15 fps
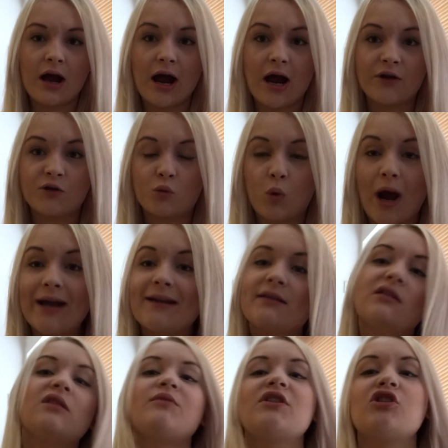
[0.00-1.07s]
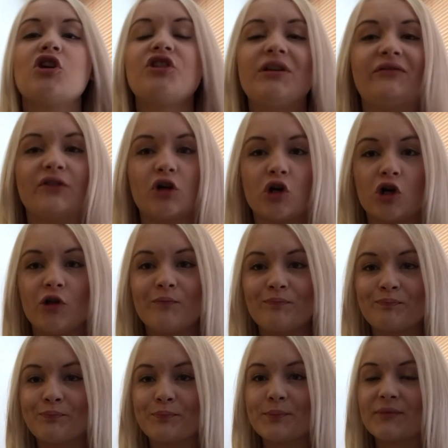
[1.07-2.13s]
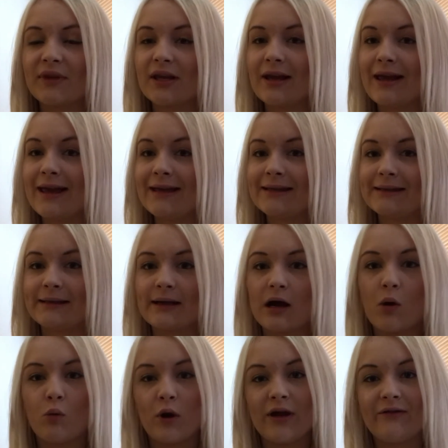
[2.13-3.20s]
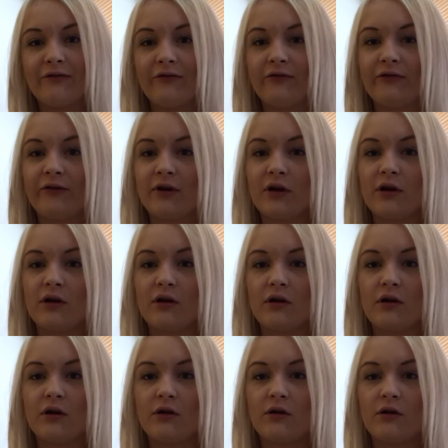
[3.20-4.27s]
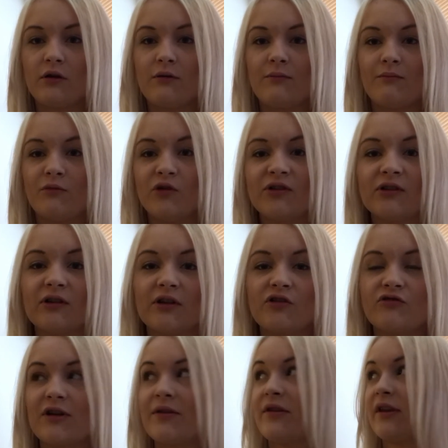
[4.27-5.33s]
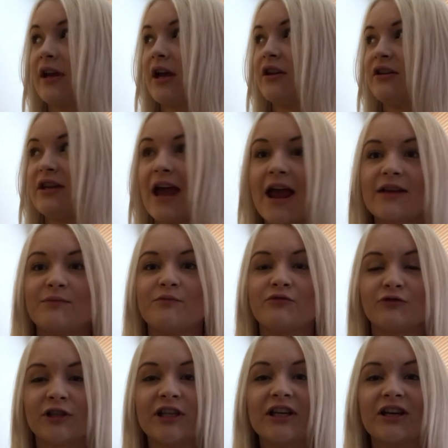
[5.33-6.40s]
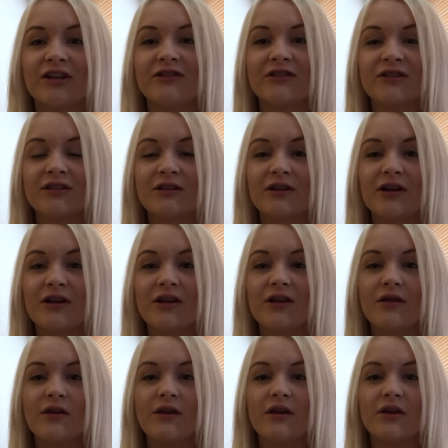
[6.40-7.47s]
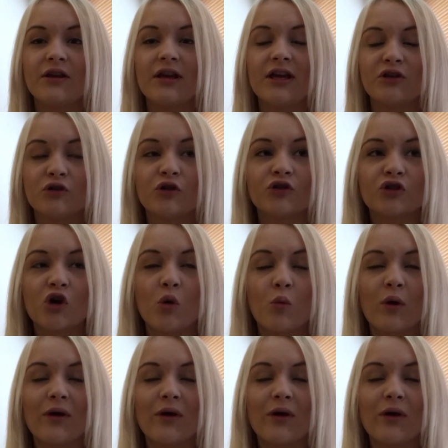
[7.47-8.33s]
And why it's going to be so difficult is that with muscle and strength gain, yeah, it's brilliant. It does come